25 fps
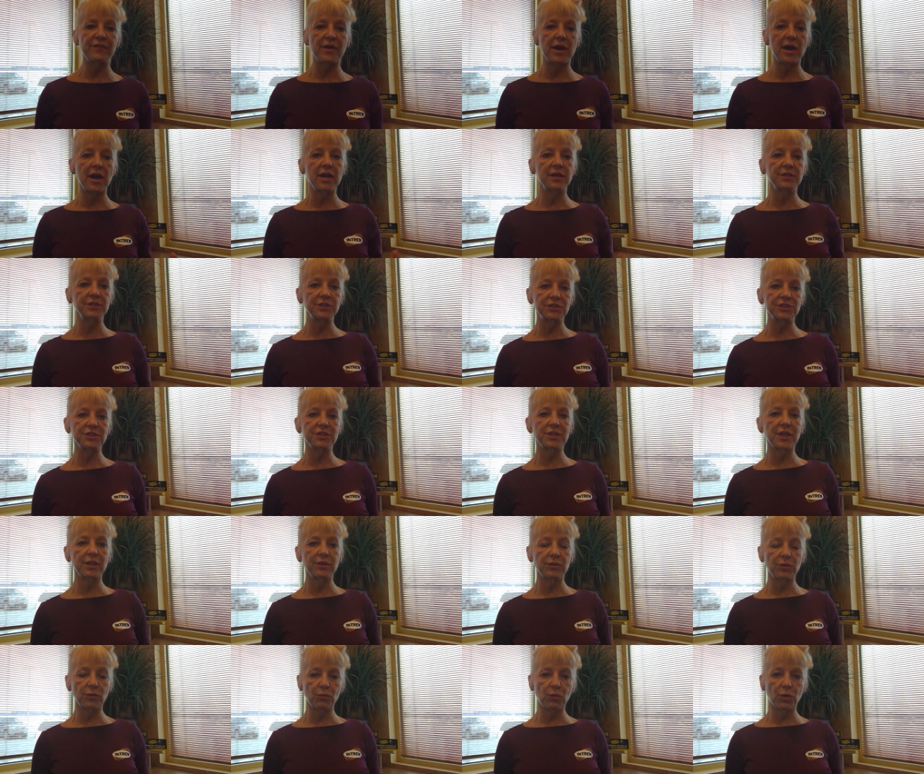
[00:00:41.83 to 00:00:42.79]
I
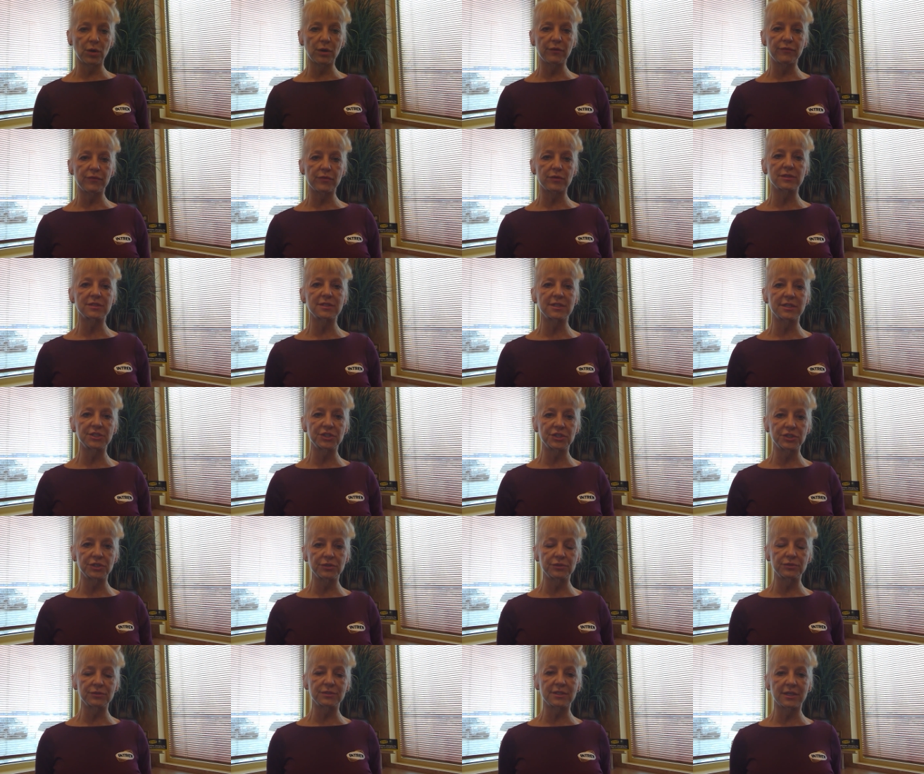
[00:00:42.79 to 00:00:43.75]
understand the workforce
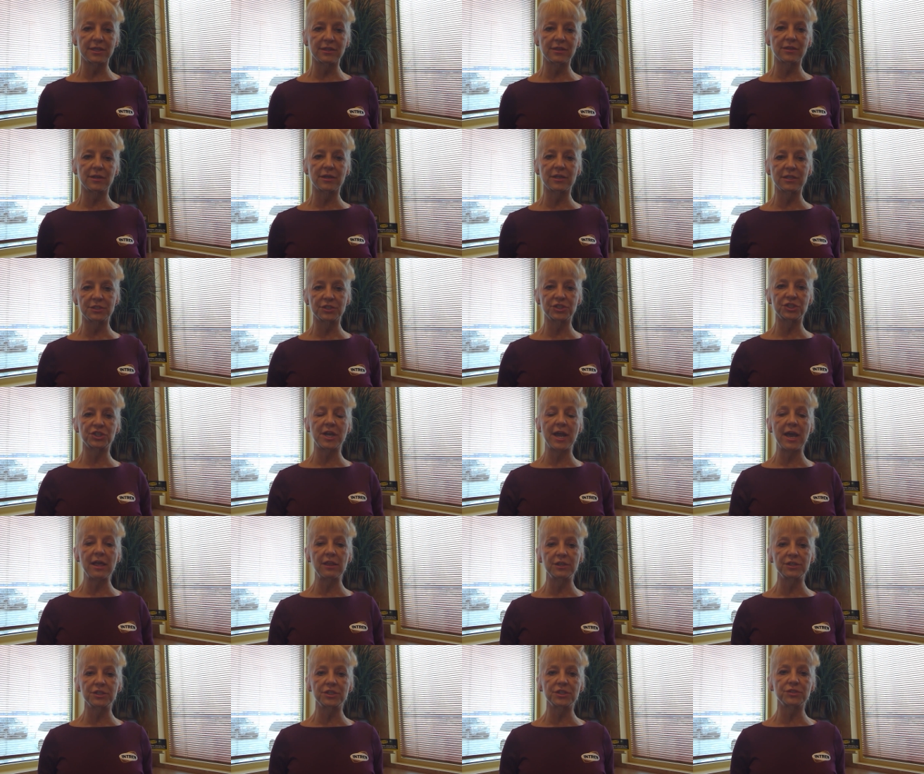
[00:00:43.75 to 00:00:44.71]
issues and the
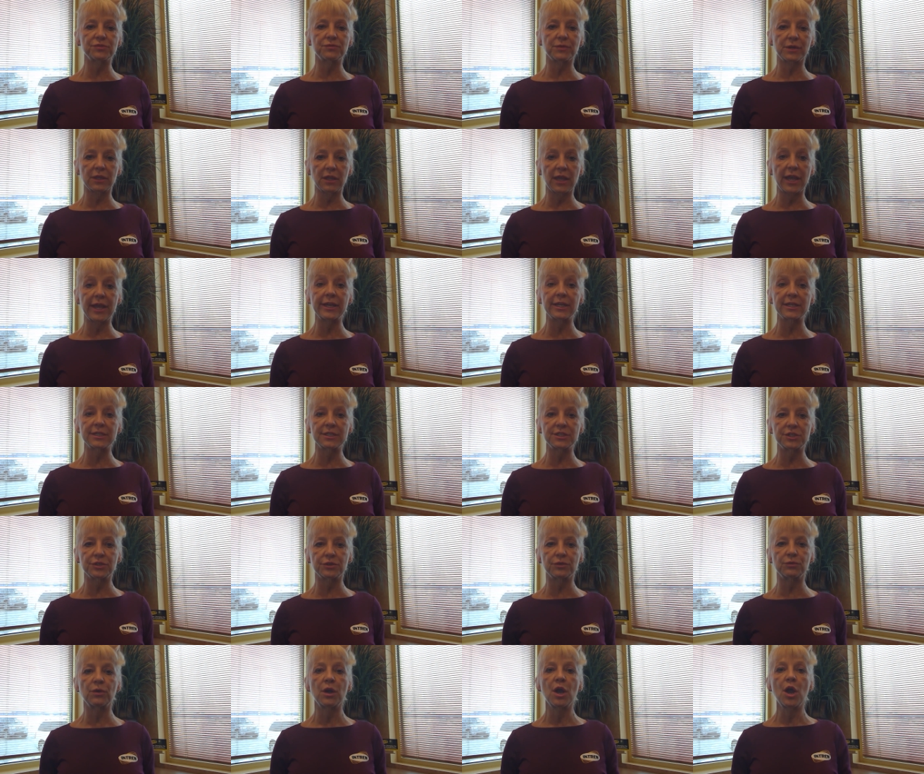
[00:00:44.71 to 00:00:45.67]
challenges related
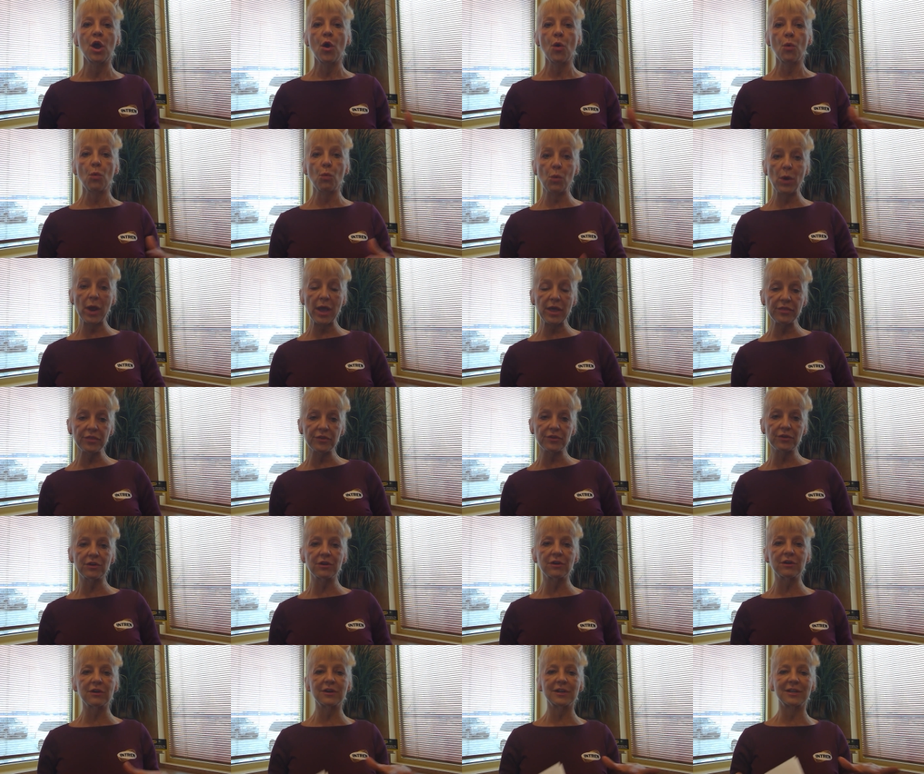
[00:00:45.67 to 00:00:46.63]
to
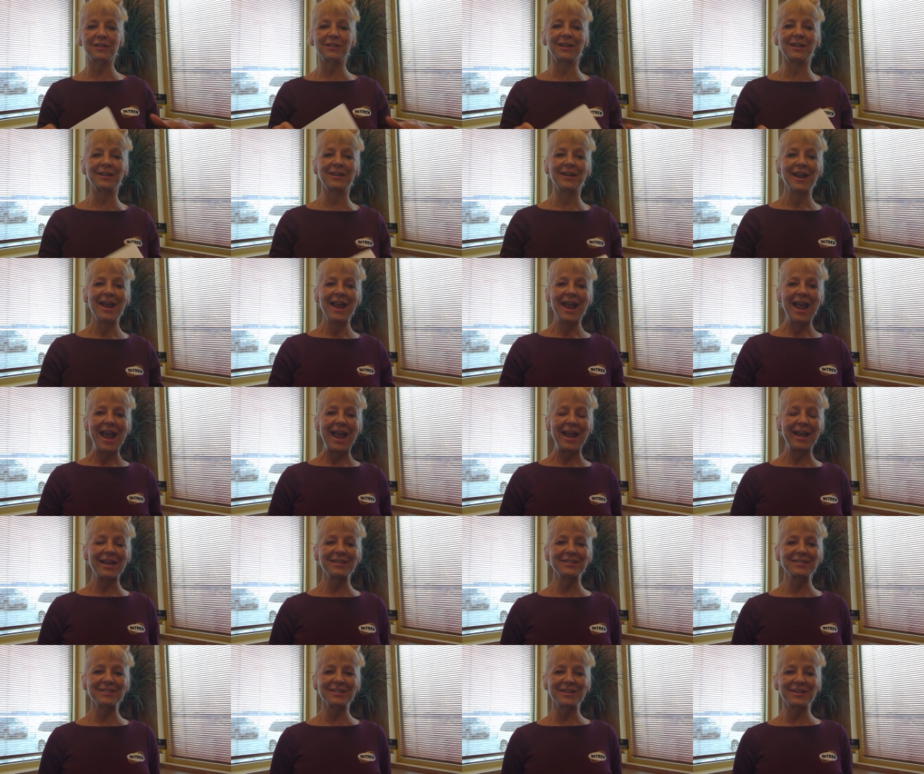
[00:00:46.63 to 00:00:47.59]
weather
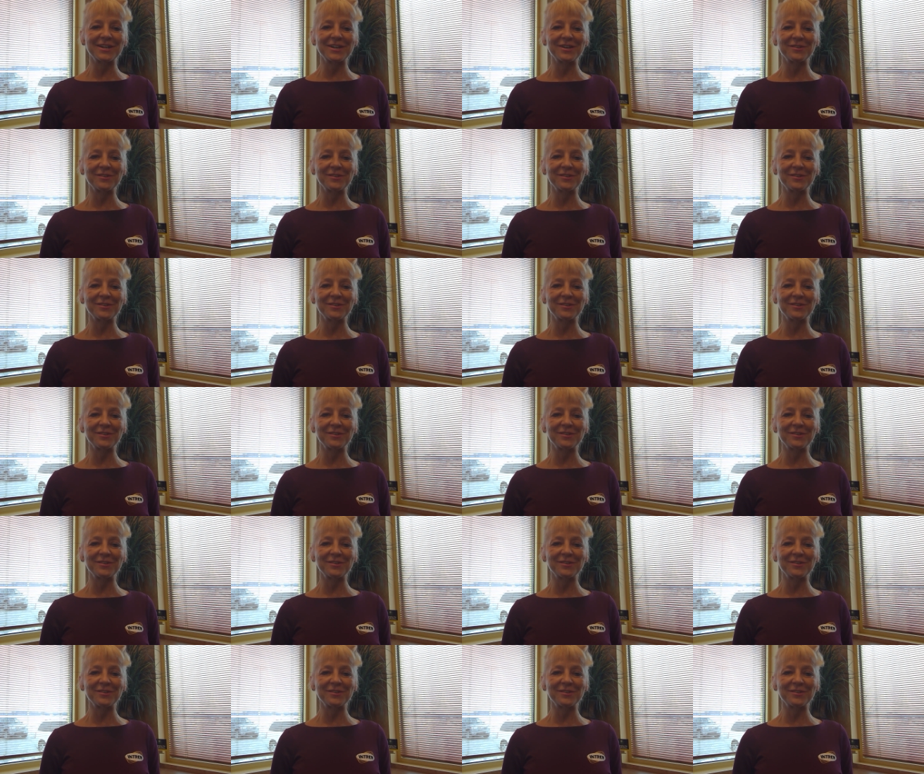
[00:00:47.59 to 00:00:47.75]
and